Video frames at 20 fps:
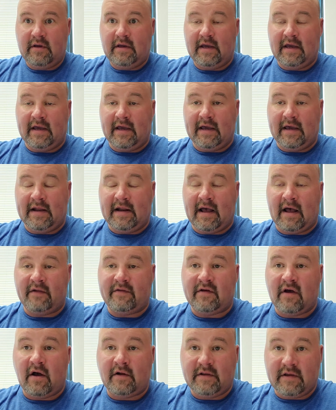and I'll
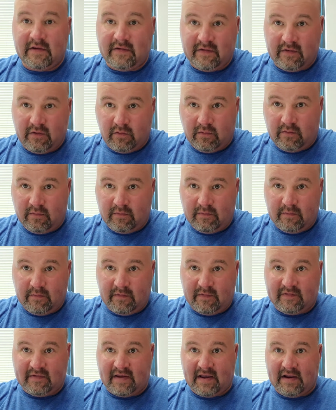talk to you soon.
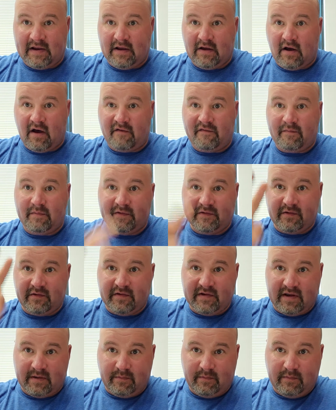Signing off, Mr.
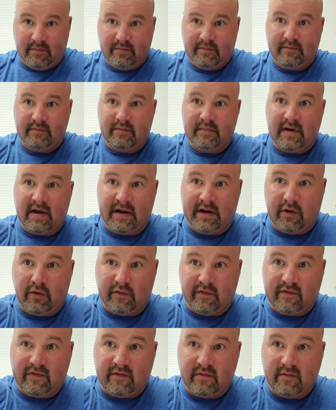Tim.
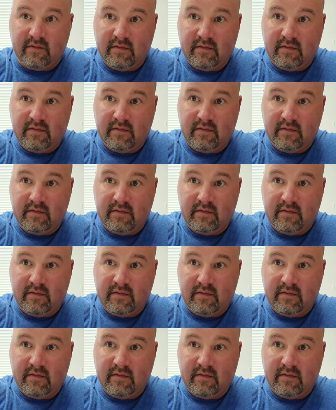Adios.